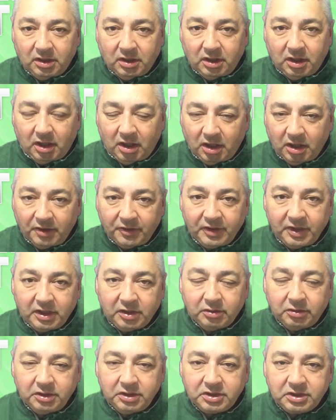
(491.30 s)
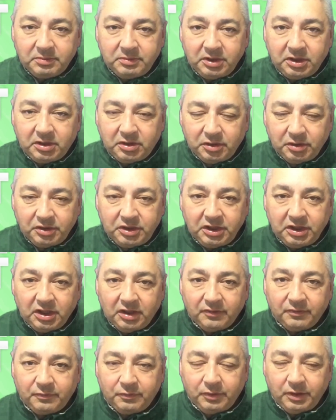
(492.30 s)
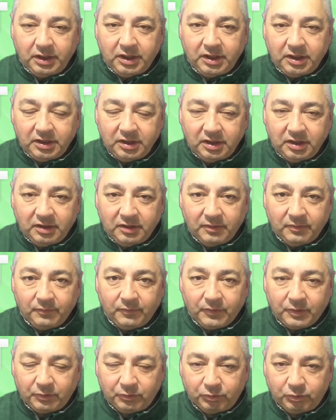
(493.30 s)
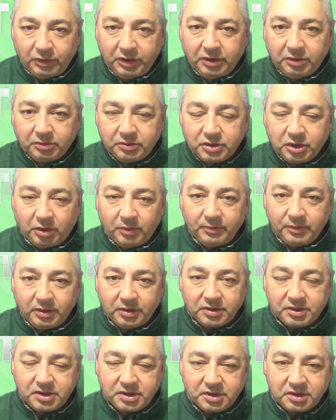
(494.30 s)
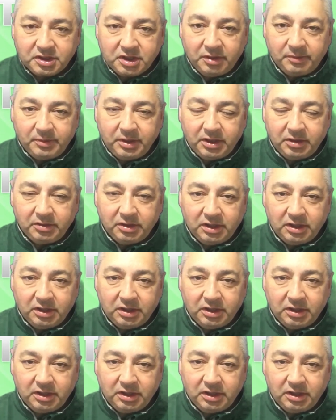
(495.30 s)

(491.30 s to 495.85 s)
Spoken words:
Are they going to be good enough when the real top-notchers come out?